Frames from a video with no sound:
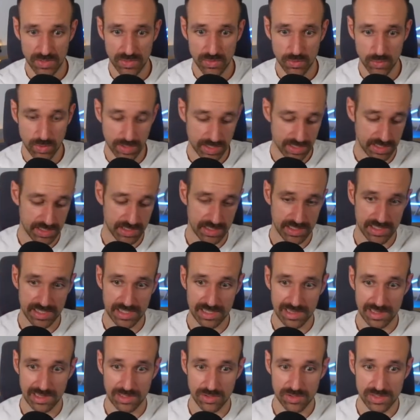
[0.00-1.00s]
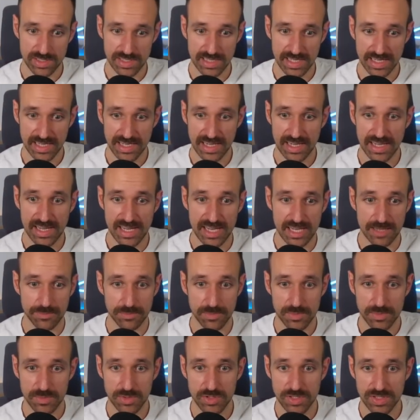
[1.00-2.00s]
Well, it looks like I am.
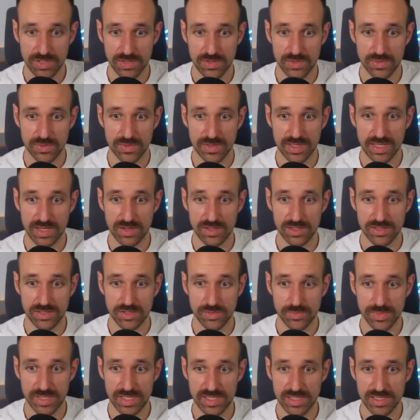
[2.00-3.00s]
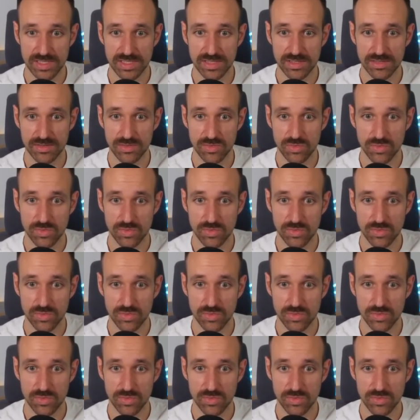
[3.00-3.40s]
So that also means